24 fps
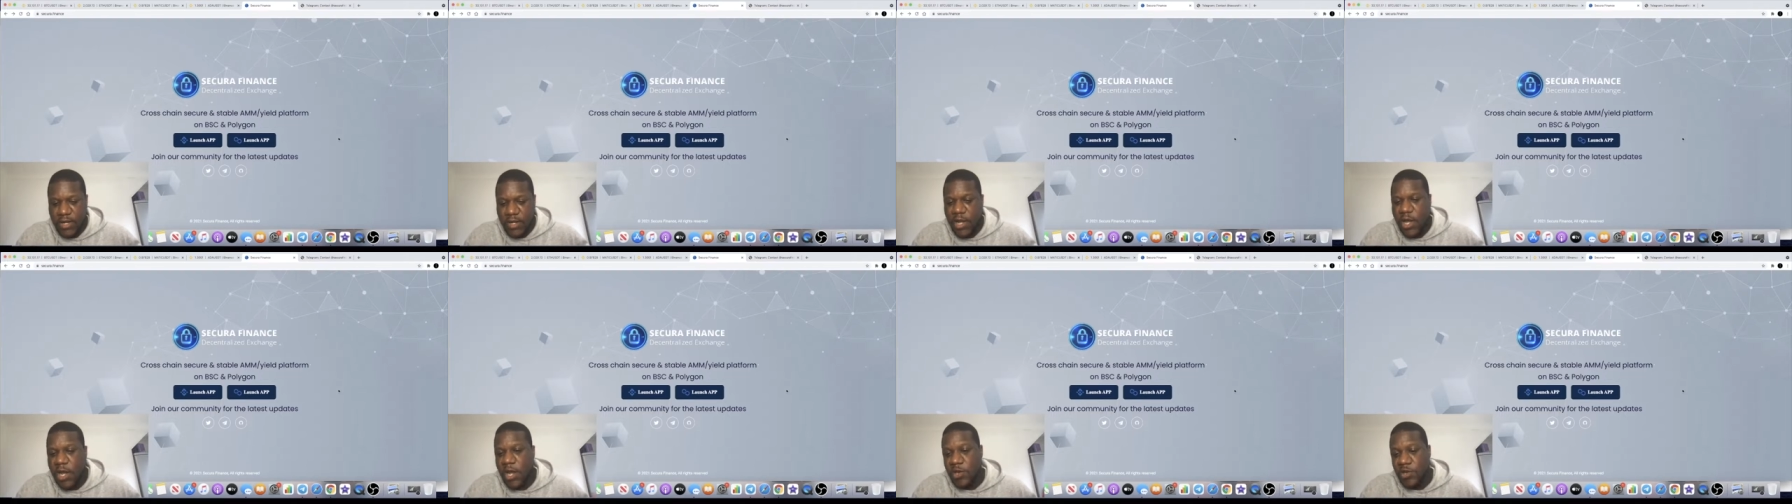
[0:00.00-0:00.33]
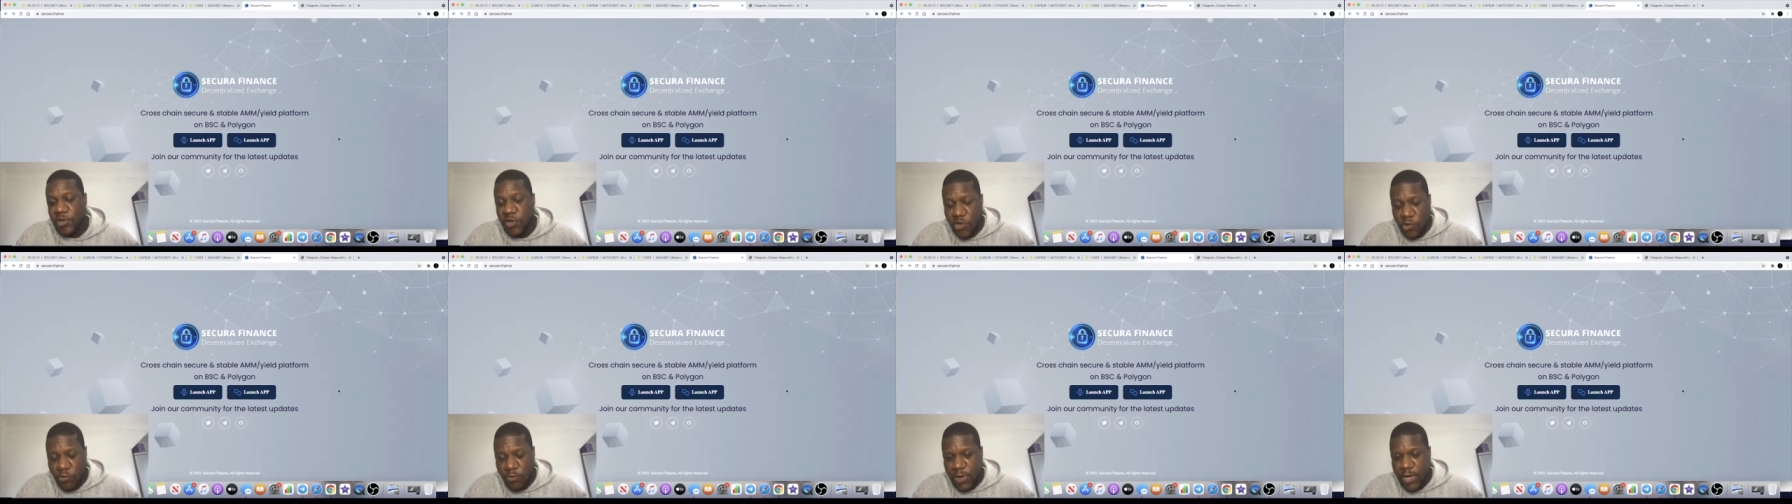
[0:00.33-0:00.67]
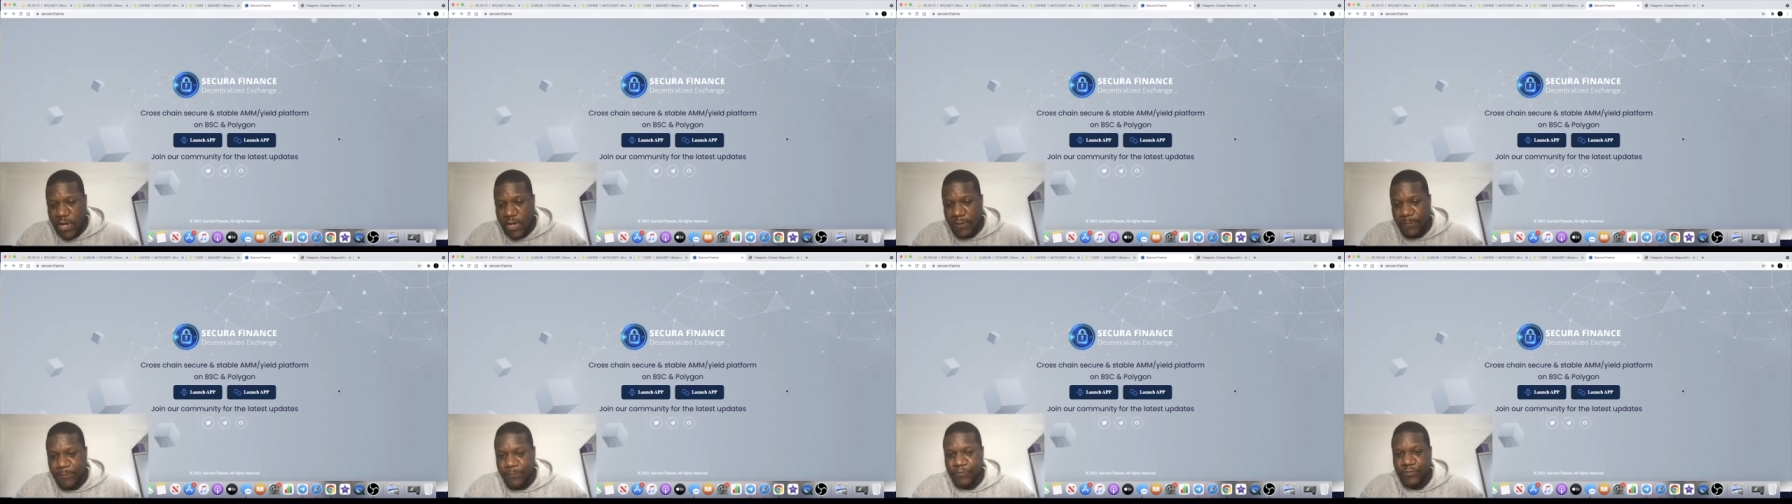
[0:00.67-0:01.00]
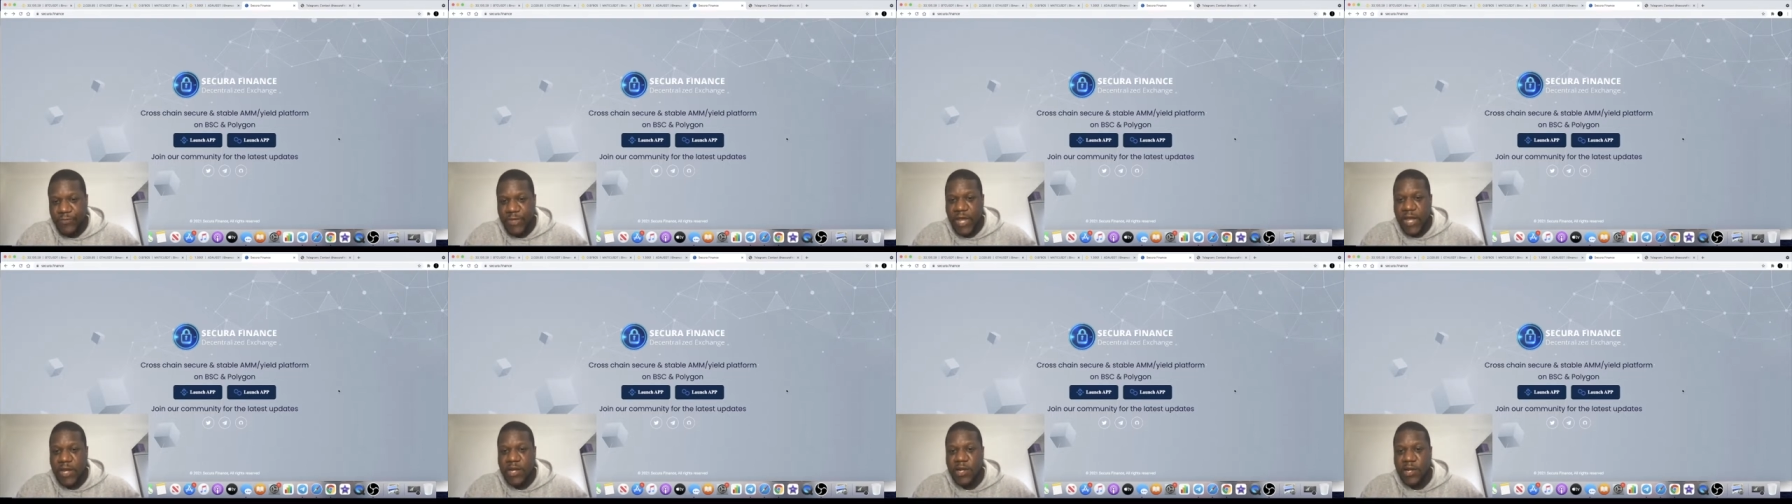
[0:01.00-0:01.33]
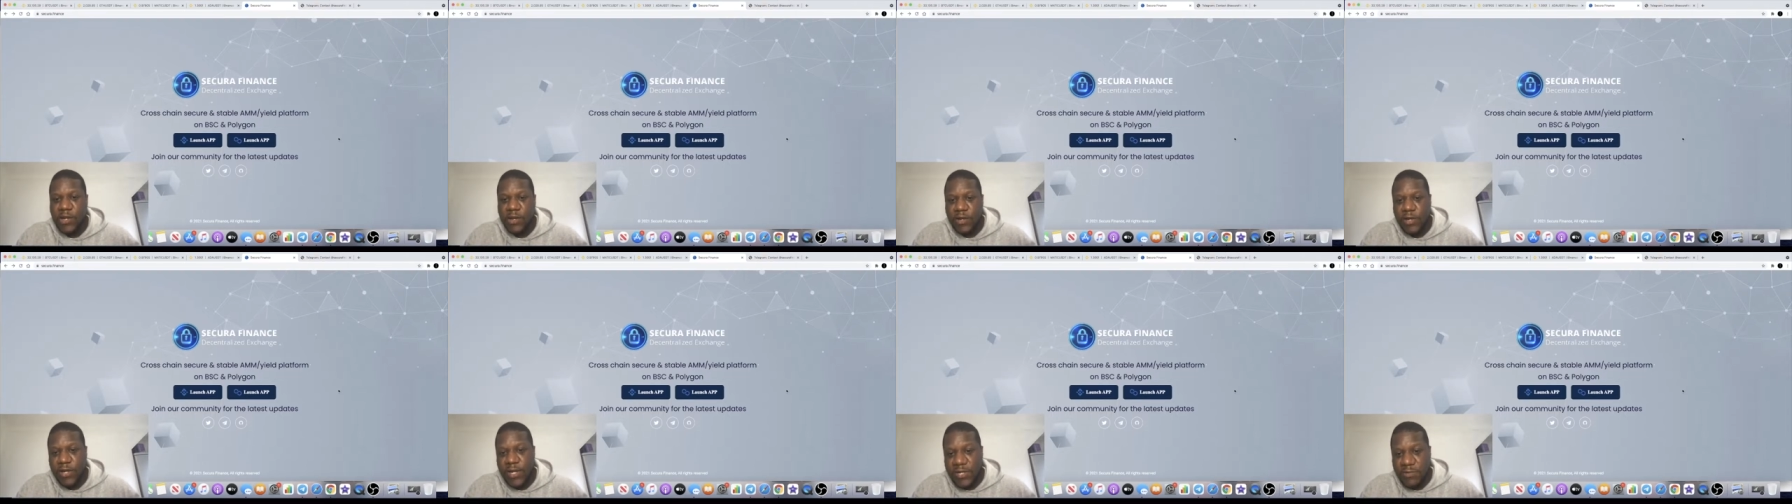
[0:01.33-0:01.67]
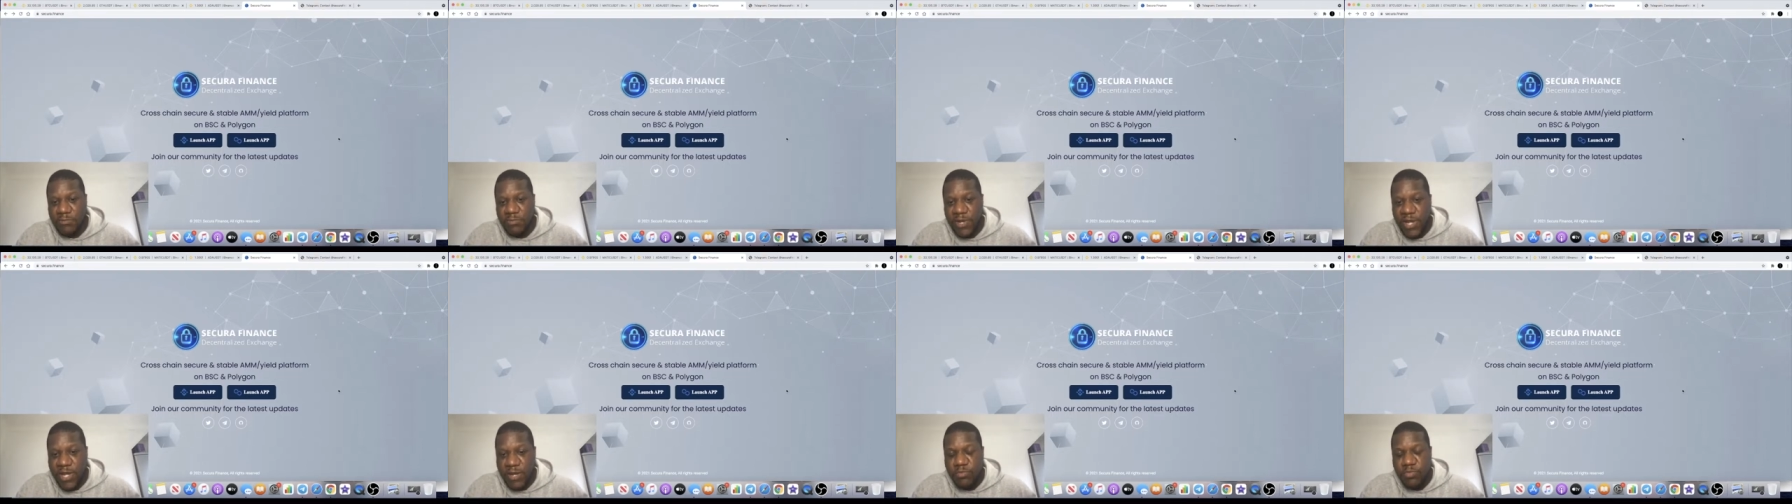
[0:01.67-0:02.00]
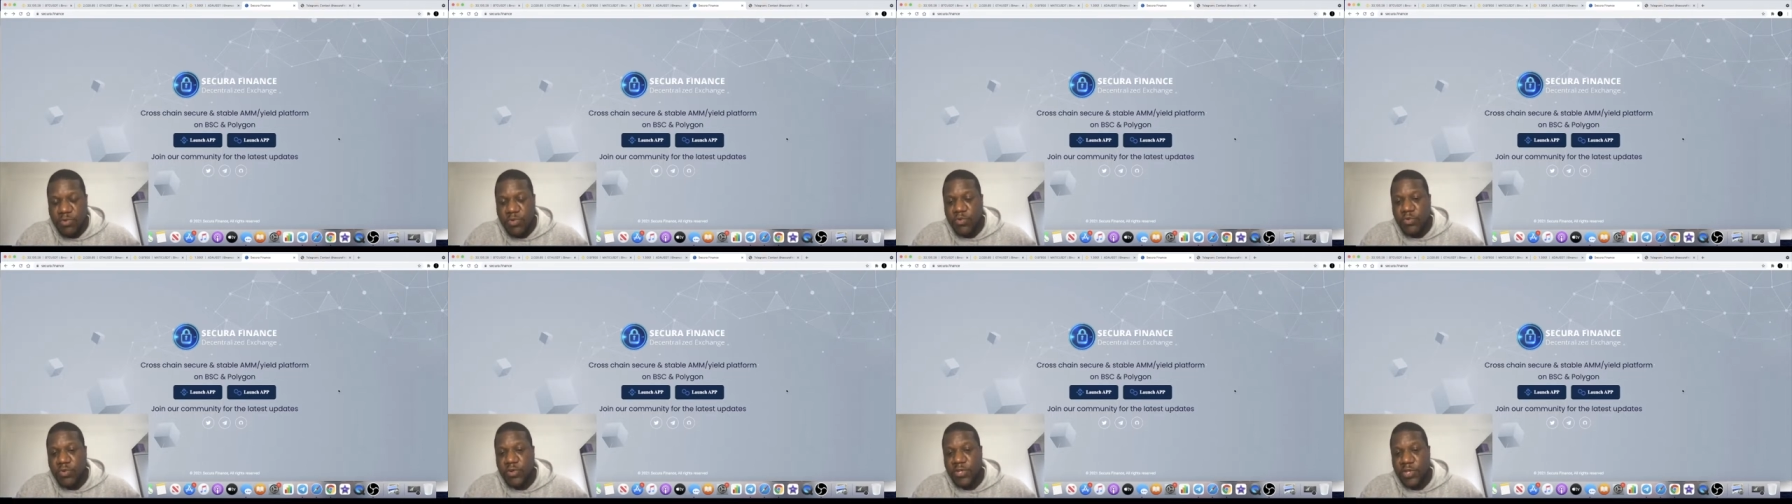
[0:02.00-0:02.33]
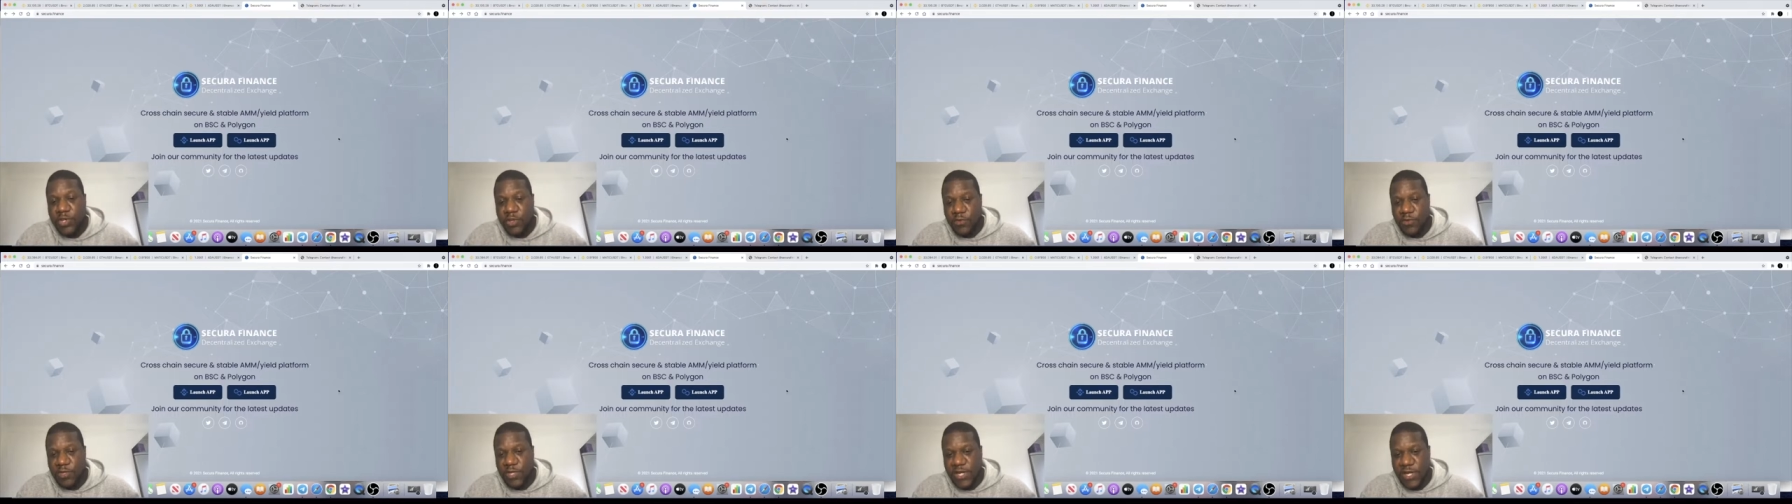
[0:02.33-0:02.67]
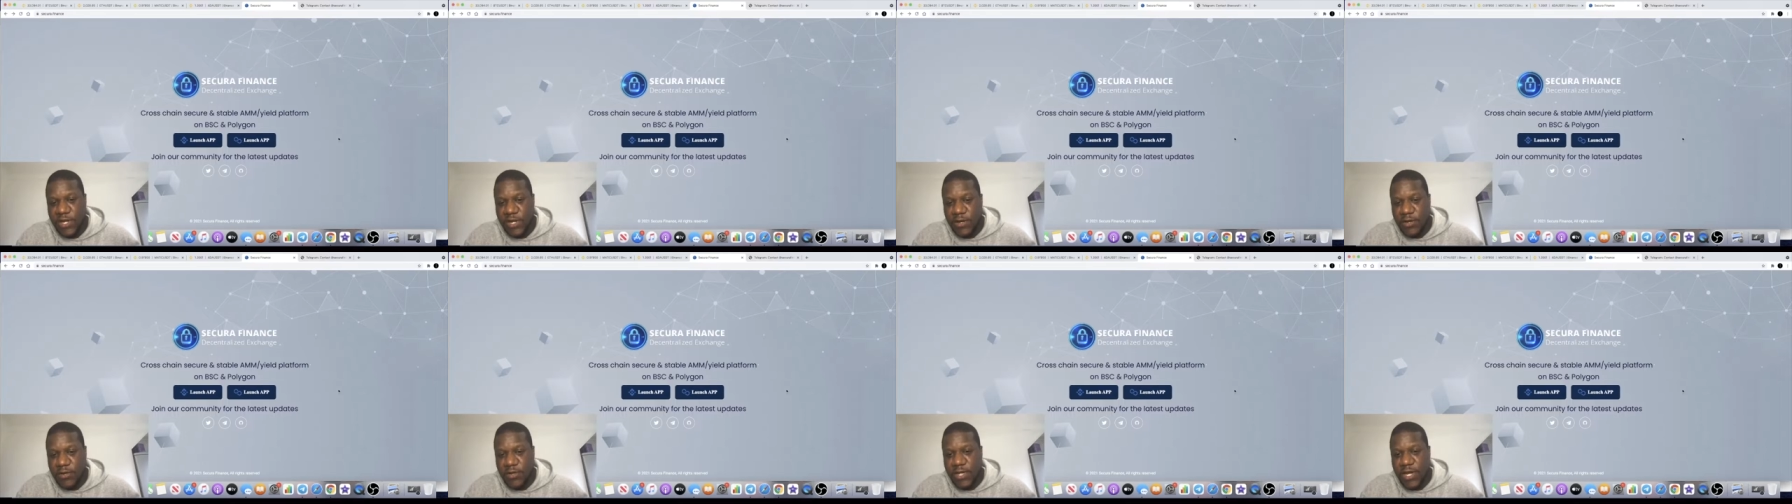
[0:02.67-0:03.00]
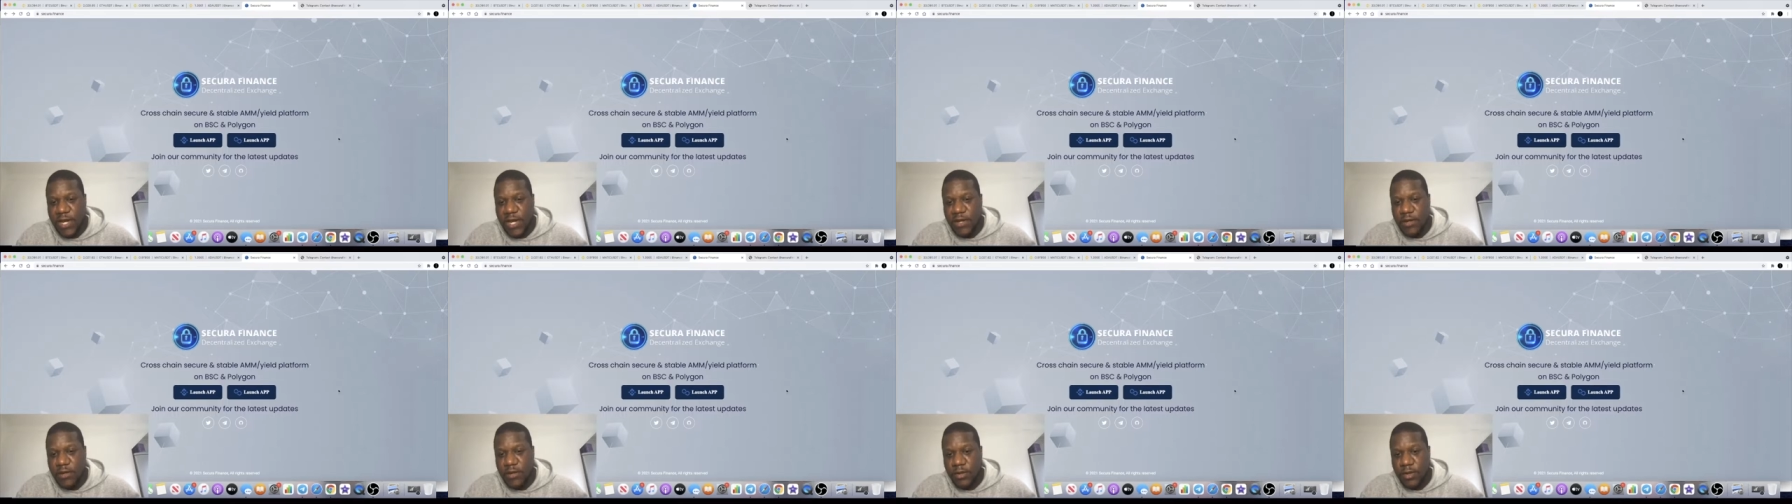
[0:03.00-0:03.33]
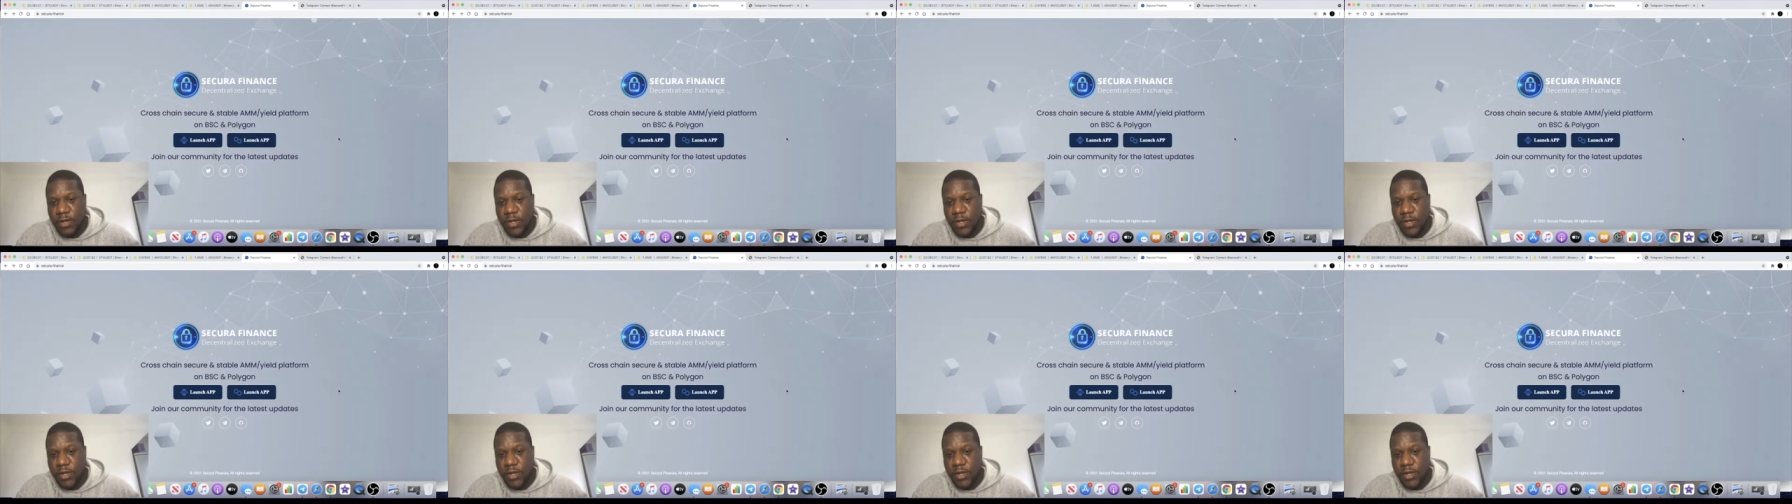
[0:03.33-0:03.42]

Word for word: uh, newer and a lot less people using it okay